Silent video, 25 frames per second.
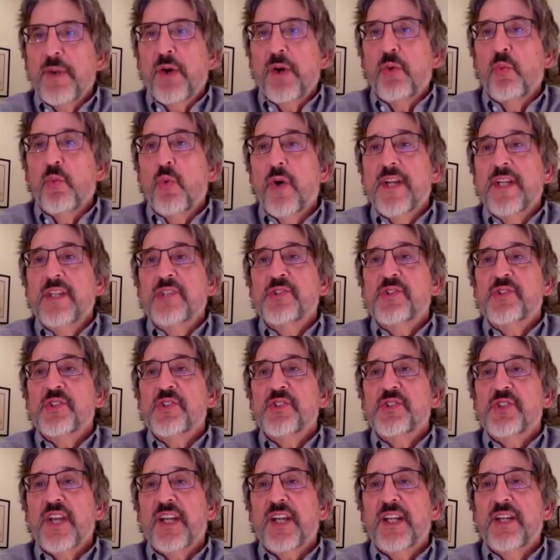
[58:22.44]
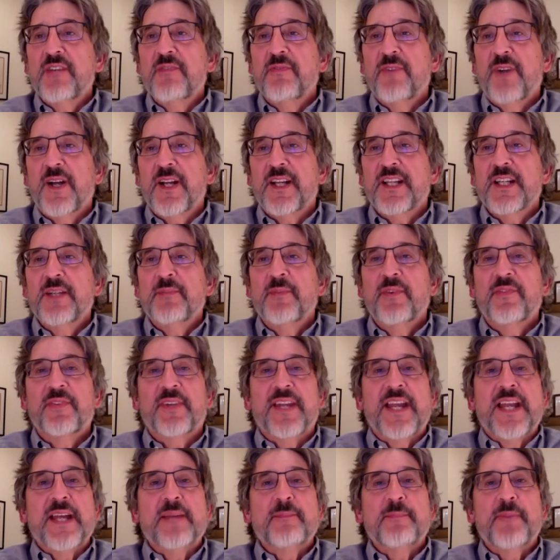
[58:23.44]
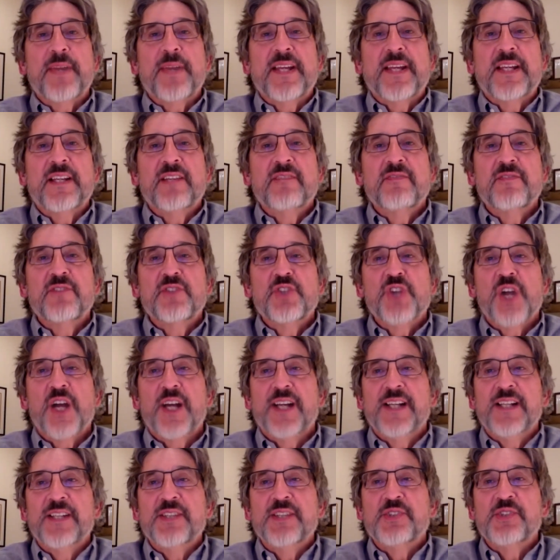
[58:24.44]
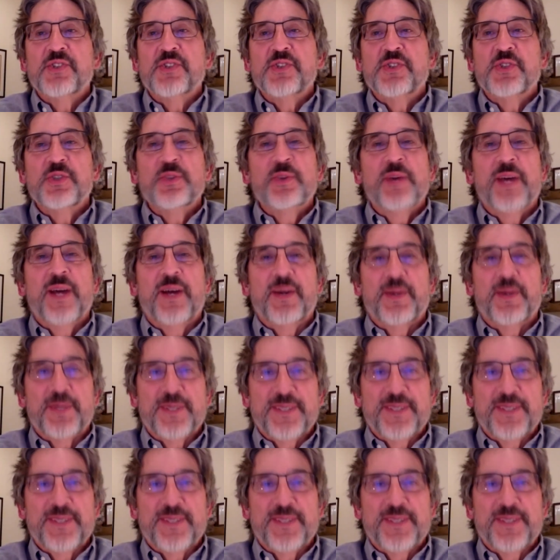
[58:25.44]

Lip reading: about when is the second volume of Campaign of Giants due out?